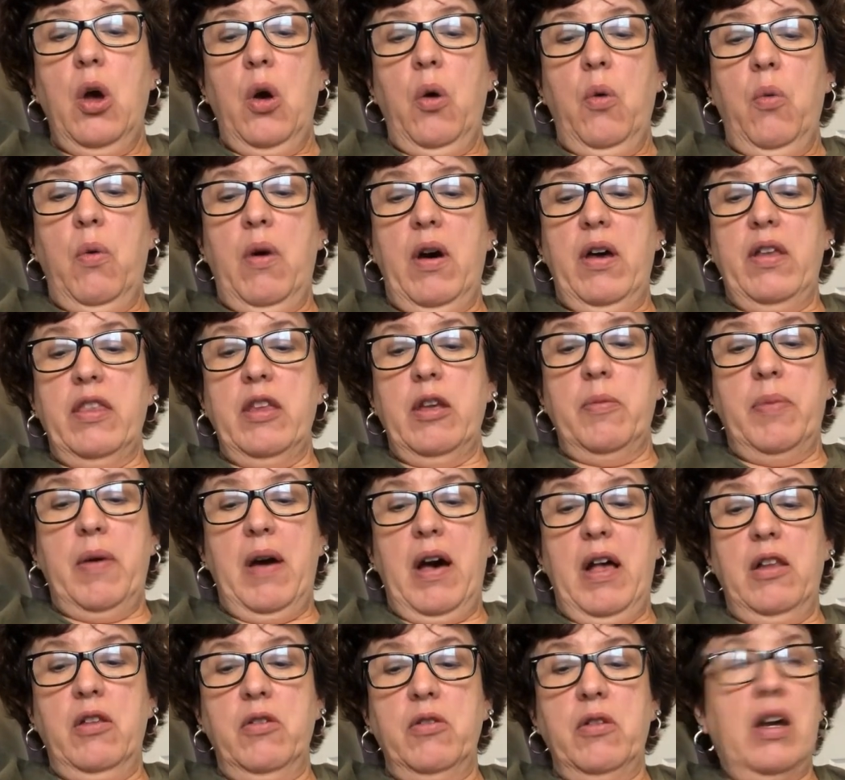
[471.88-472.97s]
while the
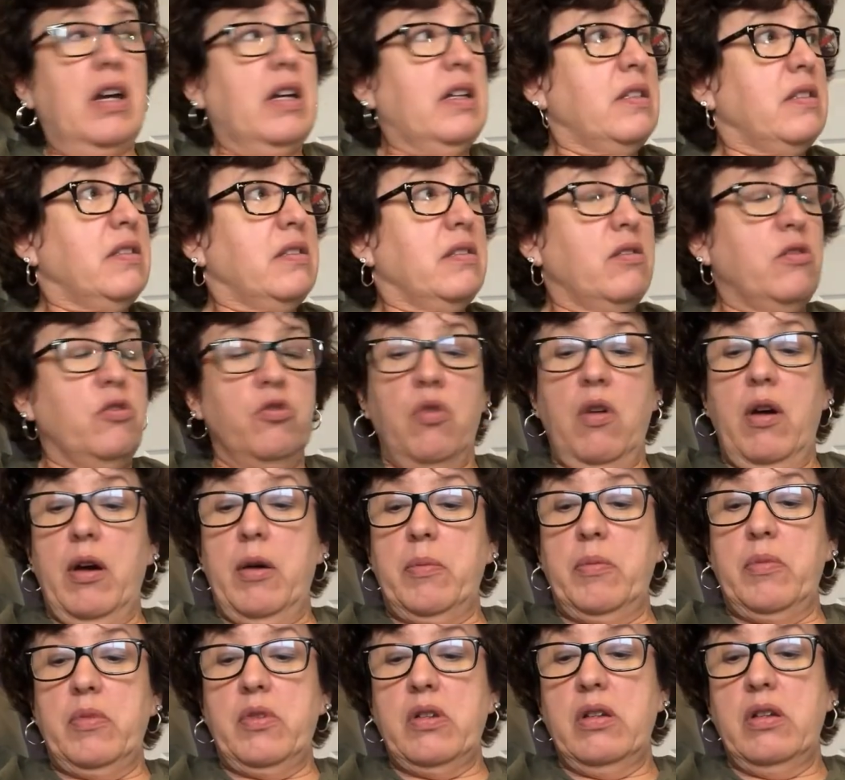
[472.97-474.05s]
Apollo guys
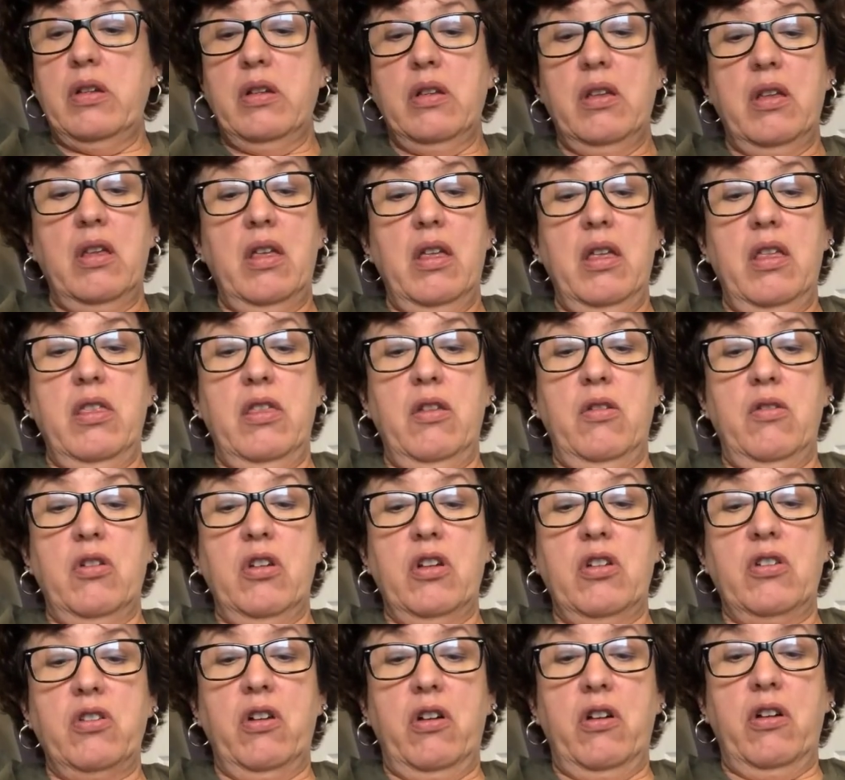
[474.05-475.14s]
strummed their
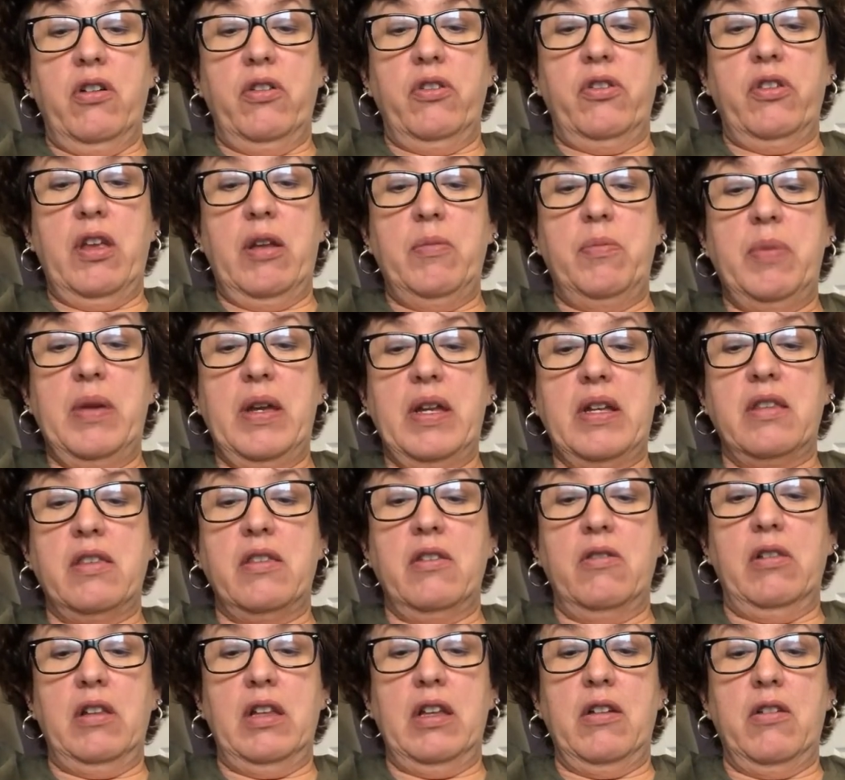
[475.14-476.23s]
guitars and picked
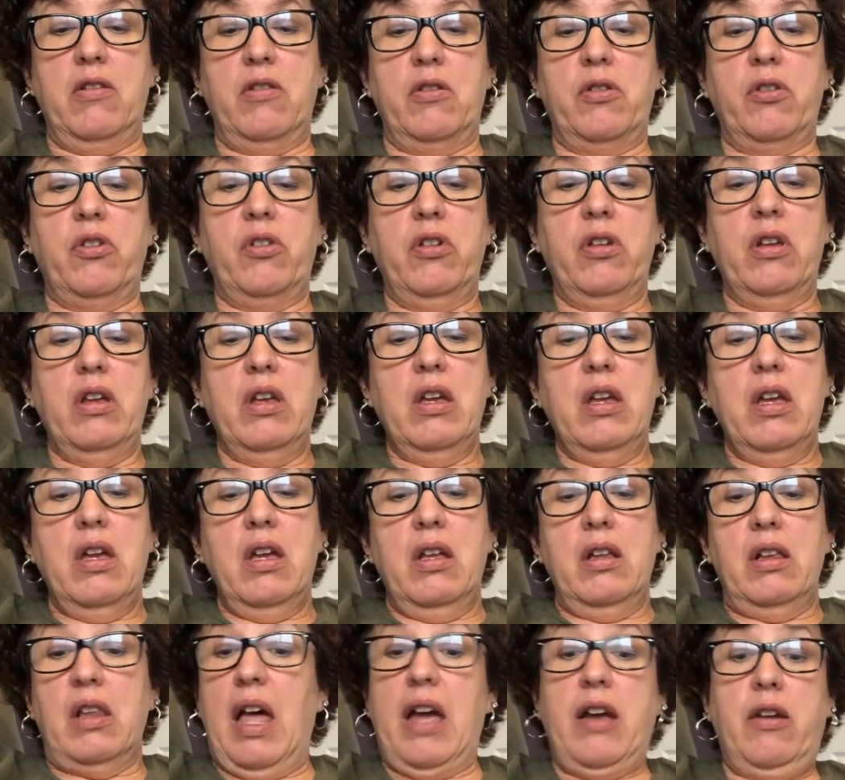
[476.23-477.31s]
their lyres.
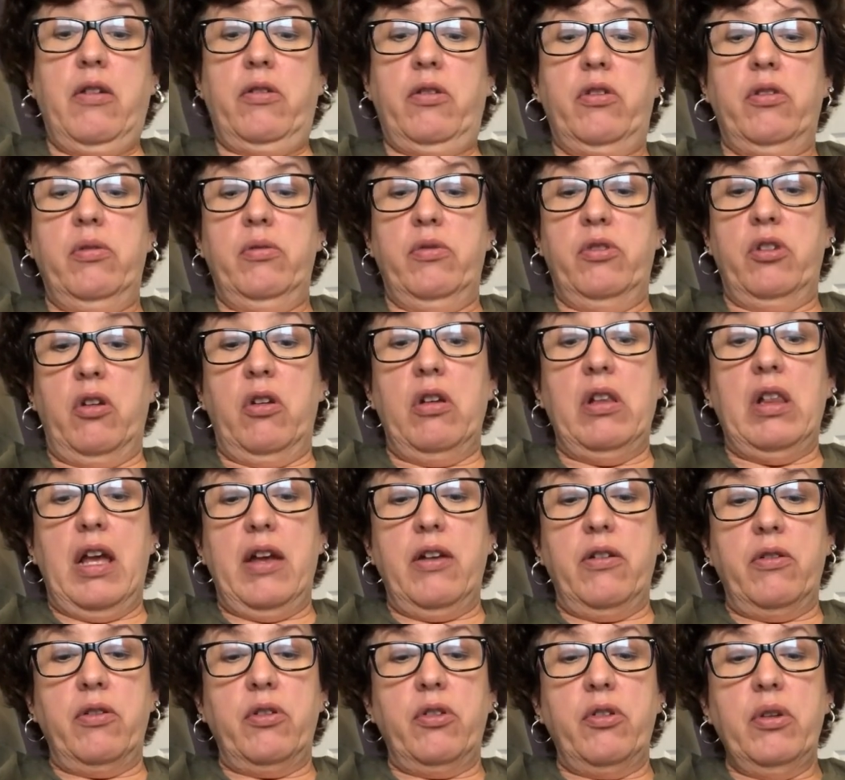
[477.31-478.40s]
Liars, I'm sorry,
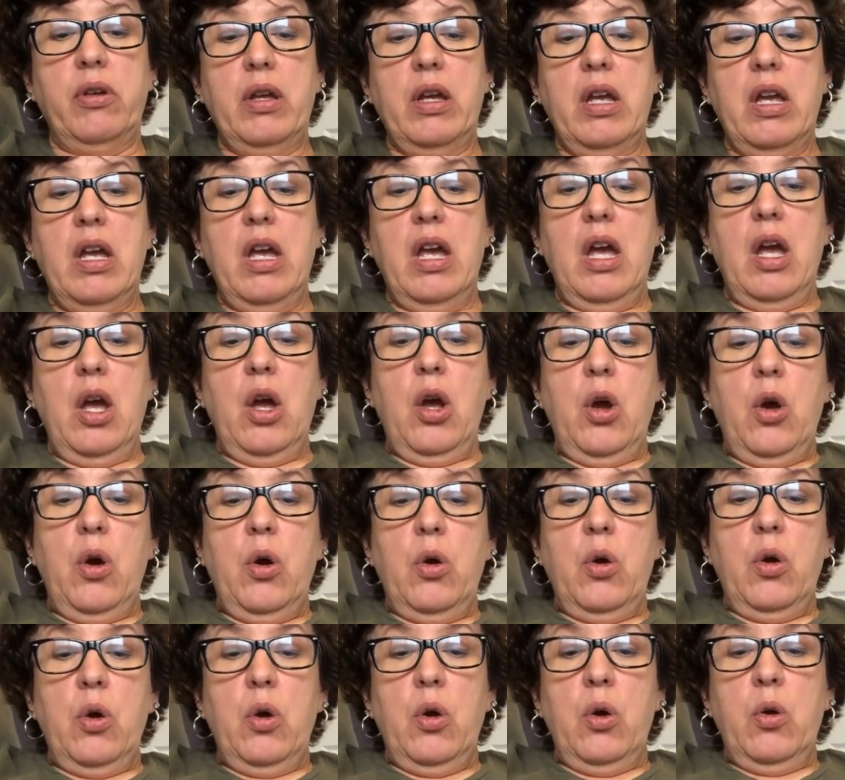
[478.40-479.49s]
liars.
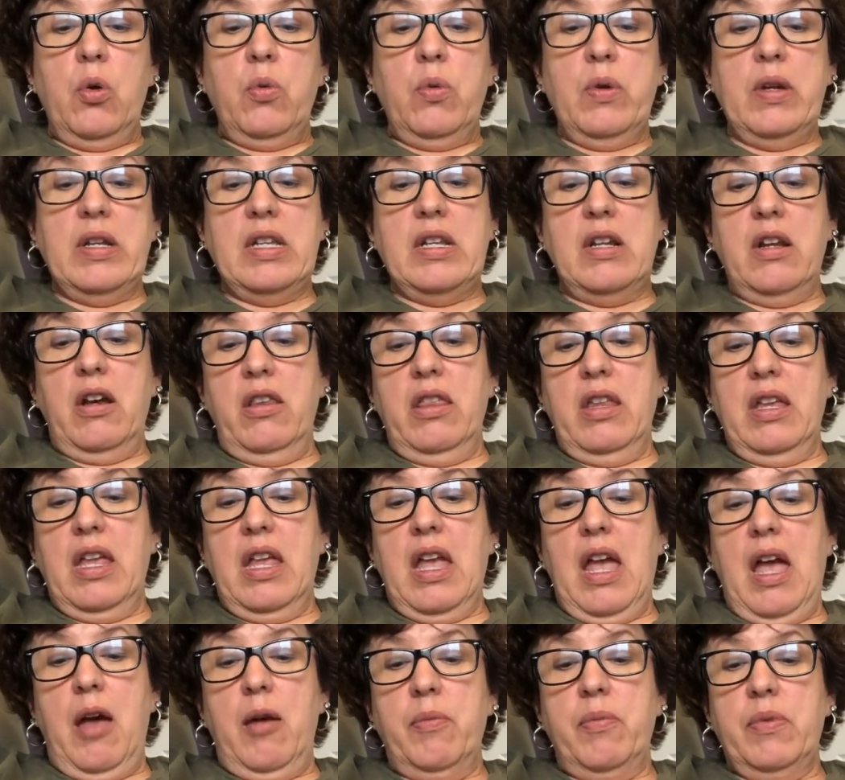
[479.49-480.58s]
We did all the
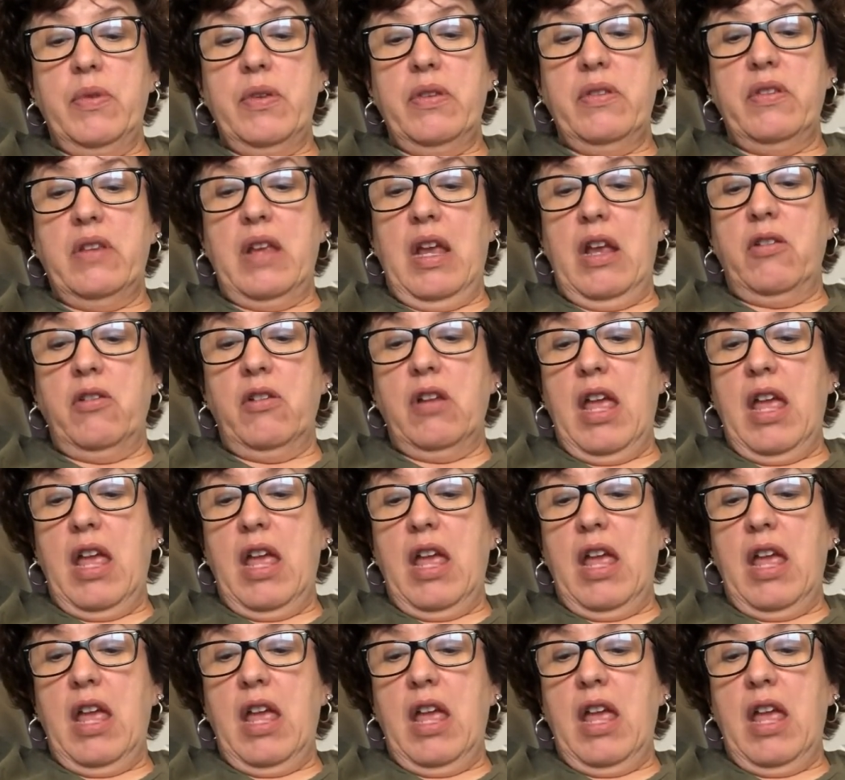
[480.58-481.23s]
camp, standard